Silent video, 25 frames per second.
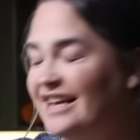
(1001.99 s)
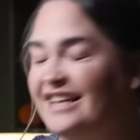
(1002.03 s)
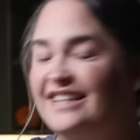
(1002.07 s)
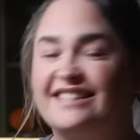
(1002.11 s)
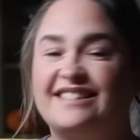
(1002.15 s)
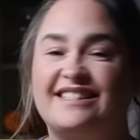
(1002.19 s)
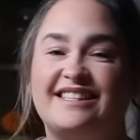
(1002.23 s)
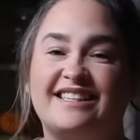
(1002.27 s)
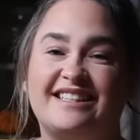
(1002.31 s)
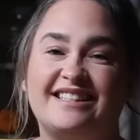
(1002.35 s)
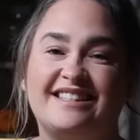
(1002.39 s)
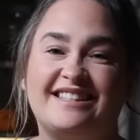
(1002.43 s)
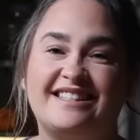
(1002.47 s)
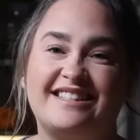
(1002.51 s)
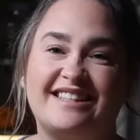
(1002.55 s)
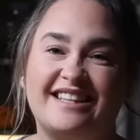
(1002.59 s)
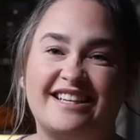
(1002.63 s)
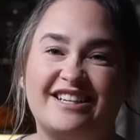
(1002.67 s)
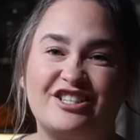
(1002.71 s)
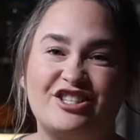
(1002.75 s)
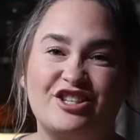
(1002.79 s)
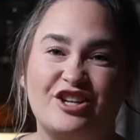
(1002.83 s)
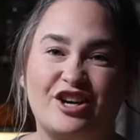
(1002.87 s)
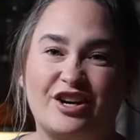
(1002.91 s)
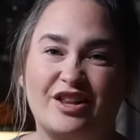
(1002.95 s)
since
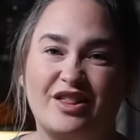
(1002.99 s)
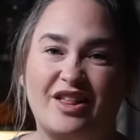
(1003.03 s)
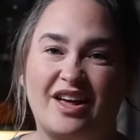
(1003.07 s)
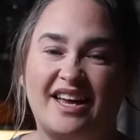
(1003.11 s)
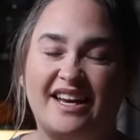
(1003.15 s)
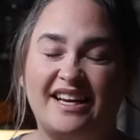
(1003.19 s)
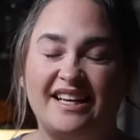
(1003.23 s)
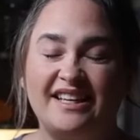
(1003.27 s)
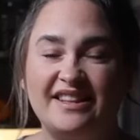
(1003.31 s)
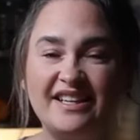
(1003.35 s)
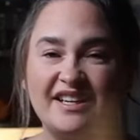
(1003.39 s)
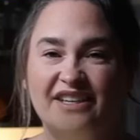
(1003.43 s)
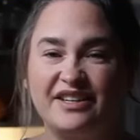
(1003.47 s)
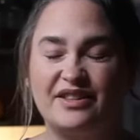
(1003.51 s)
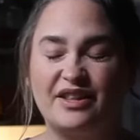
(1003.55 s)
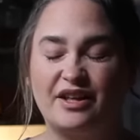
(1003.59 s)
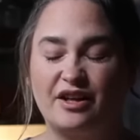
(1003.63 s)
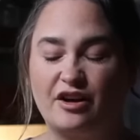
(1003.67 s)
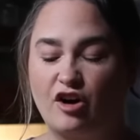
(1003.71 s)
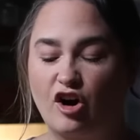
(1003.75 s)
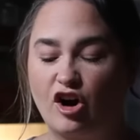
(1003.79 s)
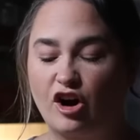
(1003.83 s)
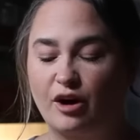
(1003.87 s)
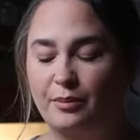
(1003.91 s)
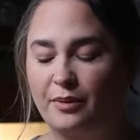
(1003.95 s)
there's not a lot in there,
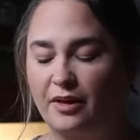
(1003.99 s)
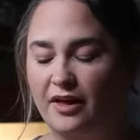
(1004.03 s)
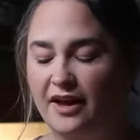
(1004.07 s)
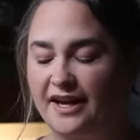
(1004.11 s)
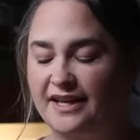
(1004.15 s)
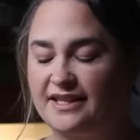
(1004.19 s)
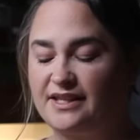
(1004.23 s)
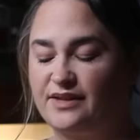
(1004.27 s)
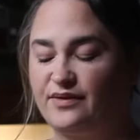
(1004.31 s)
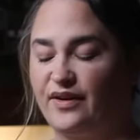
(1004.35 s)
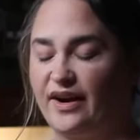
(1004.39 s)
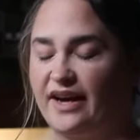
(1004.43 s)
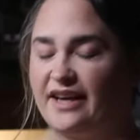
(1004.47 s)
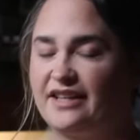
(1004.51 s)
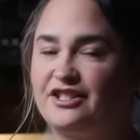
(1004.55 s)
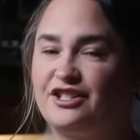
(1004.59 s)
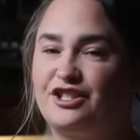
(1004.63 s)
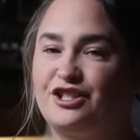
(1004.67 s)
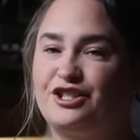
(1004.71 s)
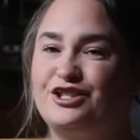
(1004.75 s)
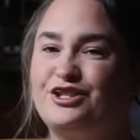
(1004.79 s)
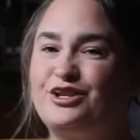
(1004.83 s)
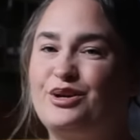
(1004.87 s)
they'll caramelize faster.